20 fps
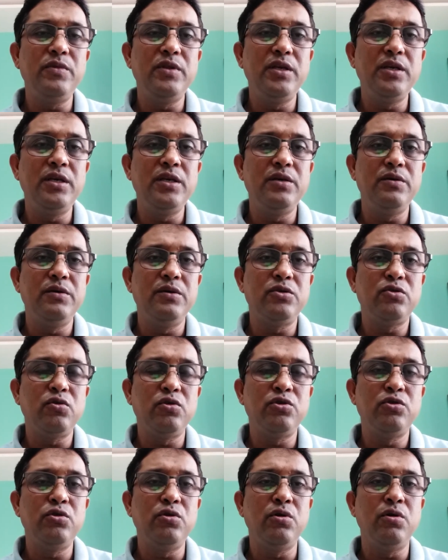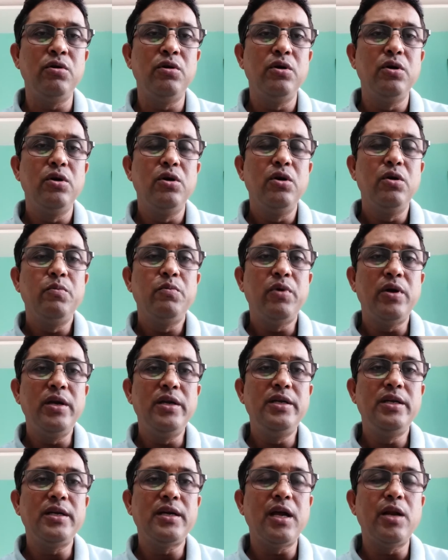the
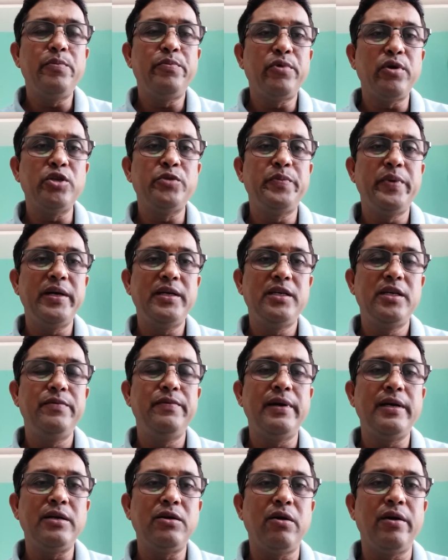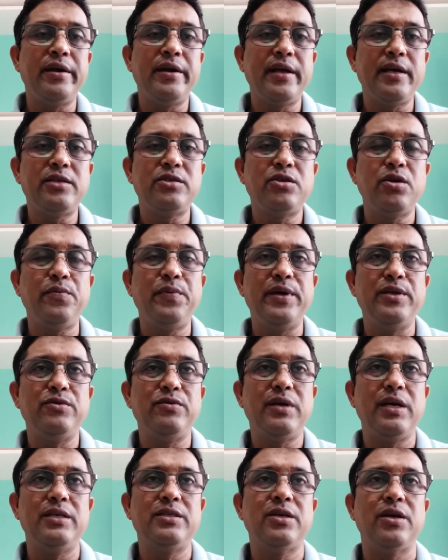socio-political perspective and context of
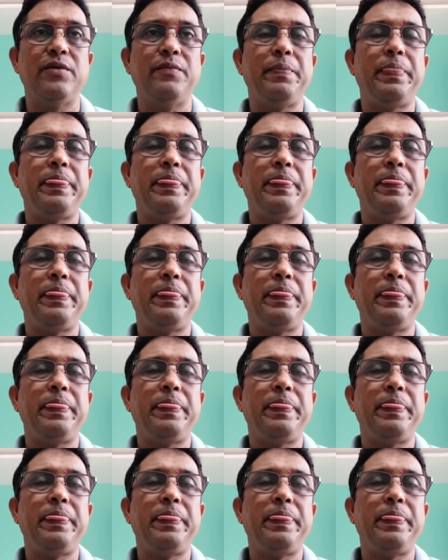education.